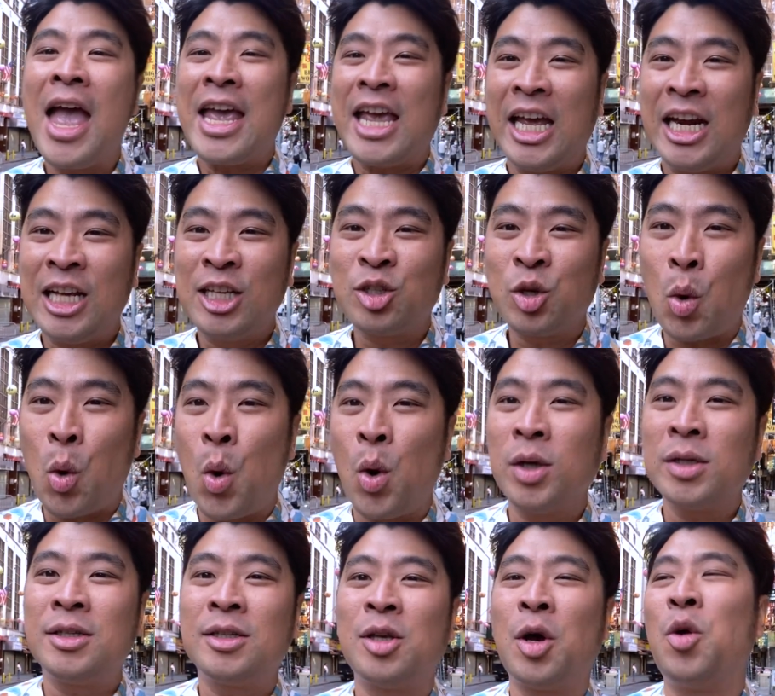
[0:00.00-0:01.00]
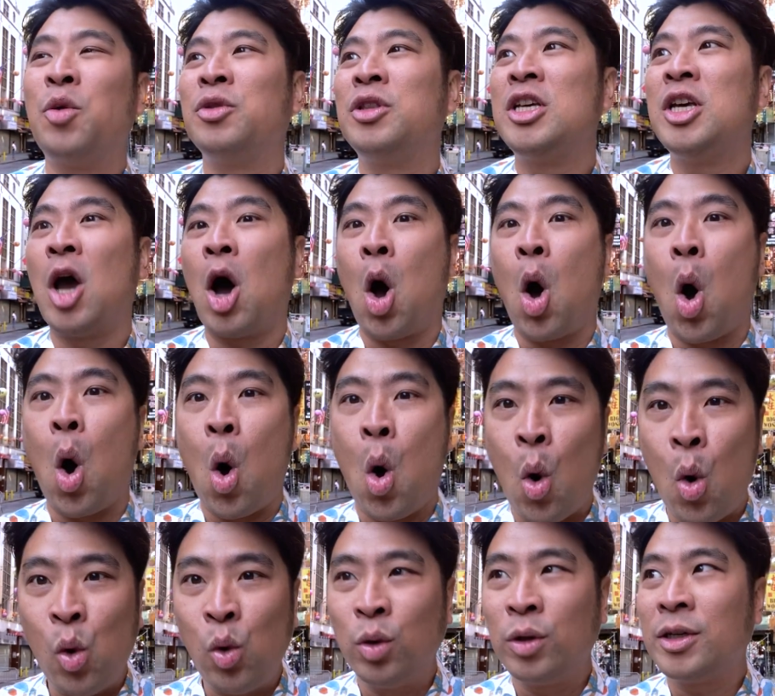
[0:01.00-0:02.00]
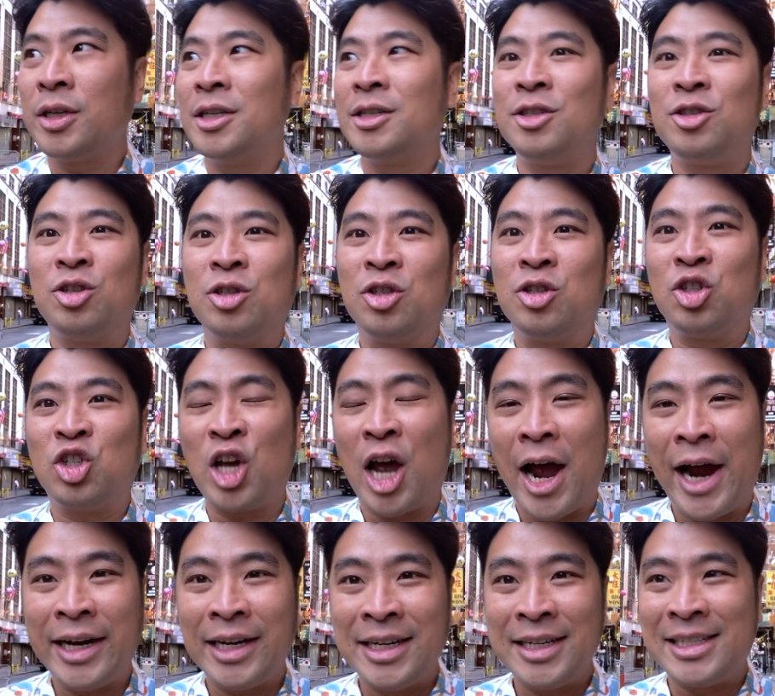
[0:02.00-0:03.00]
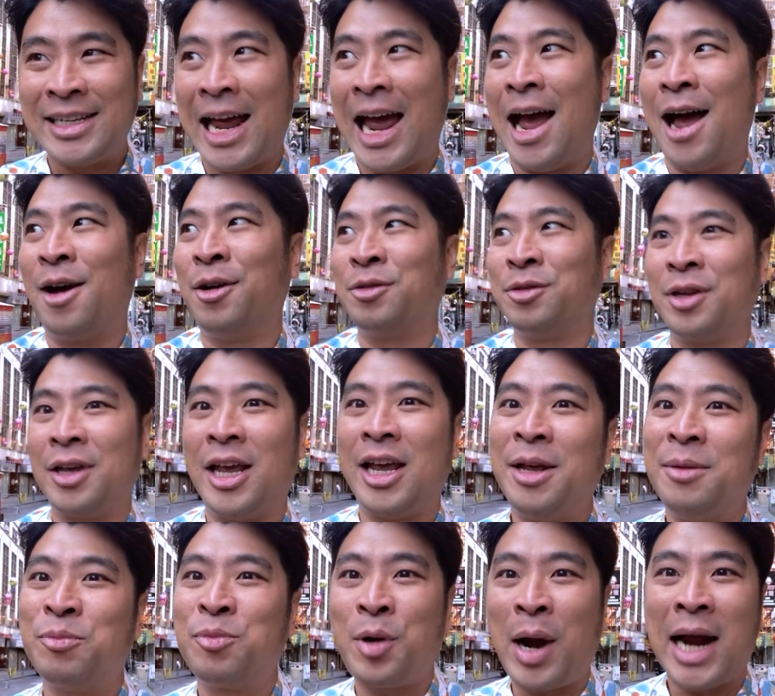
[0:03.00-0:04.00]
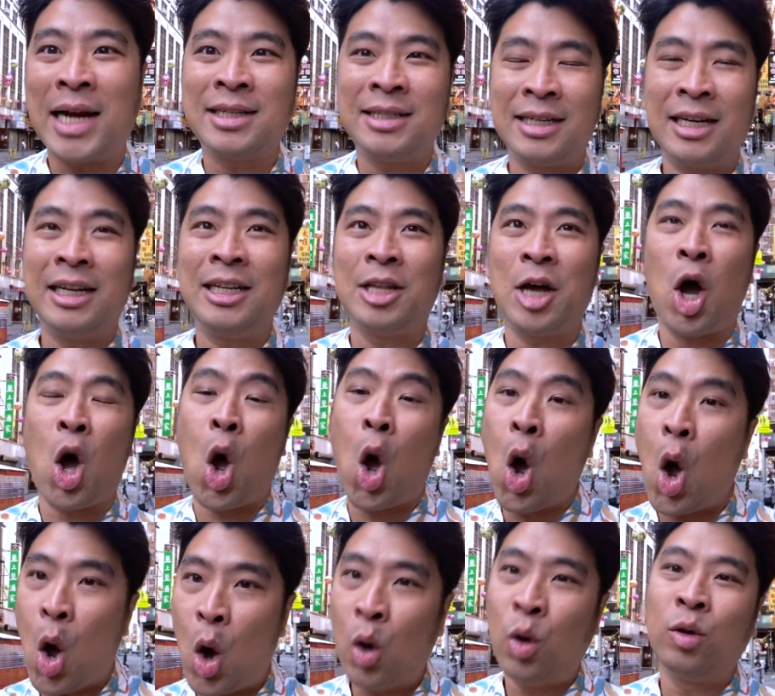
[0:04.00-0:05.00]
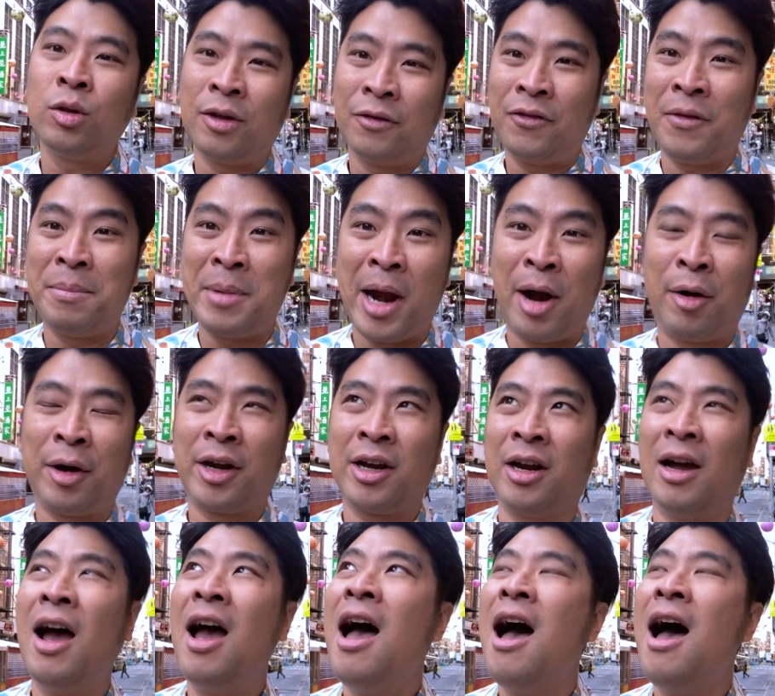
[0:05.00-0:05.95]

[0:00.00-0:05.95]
It is also the oldest Chinatown in practically the whole of America.